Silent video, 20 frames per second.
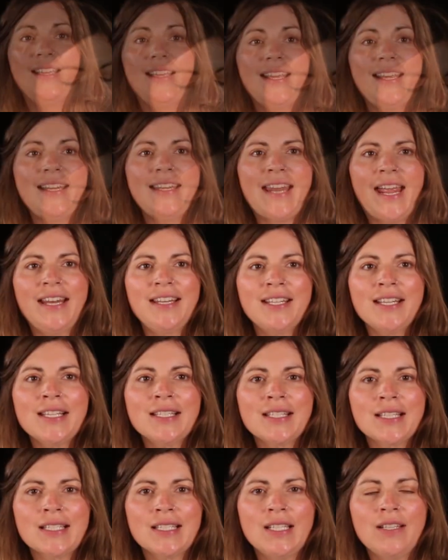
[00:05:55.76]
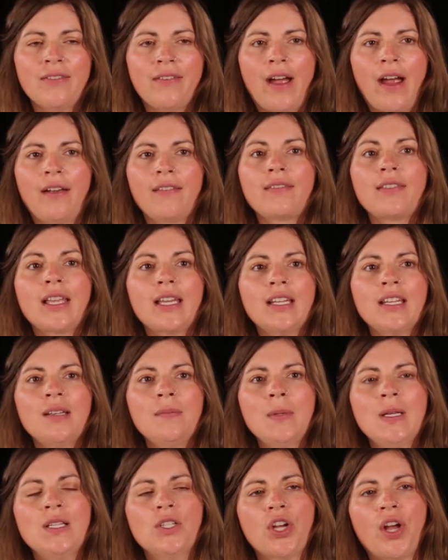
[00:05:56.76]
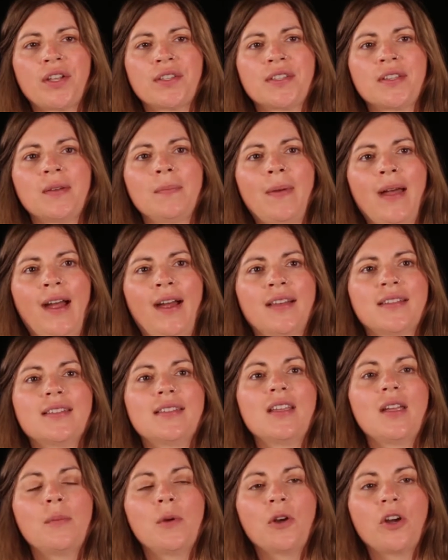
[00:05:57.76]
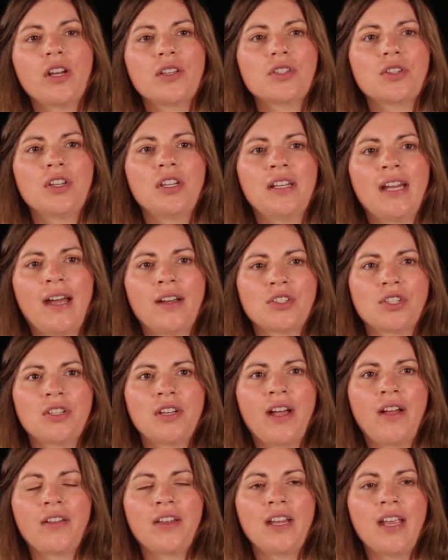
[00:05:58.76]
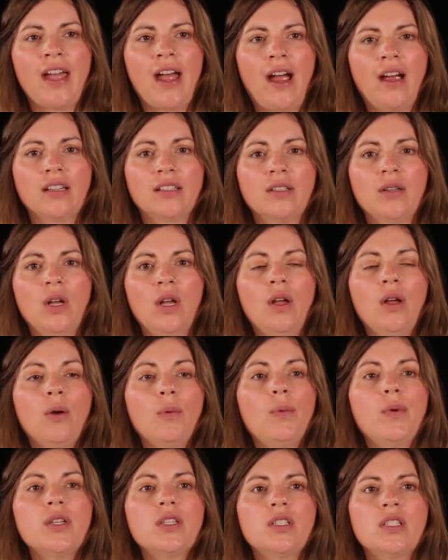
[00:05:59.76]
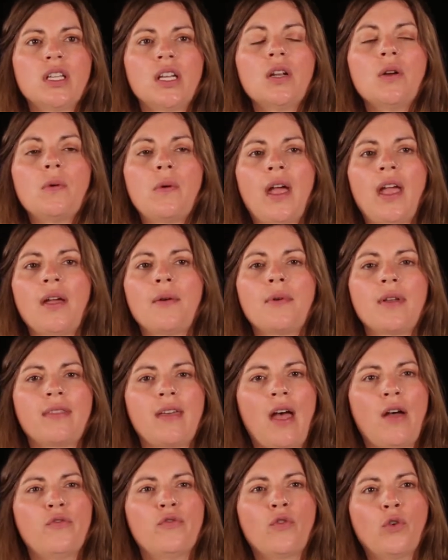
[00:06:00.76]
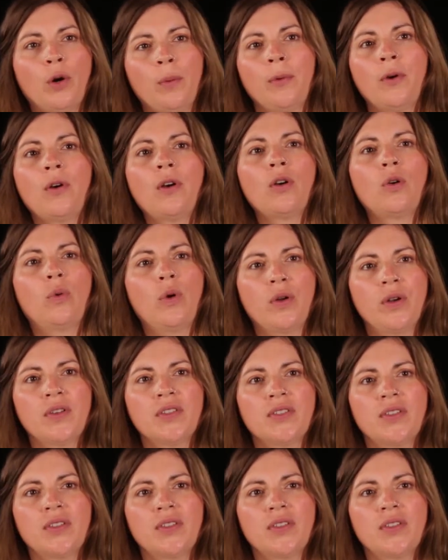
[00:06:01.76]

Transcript: In 1965, Lyndon B. Johnson passed the Immigration and Nationality Act, which did away with that former quota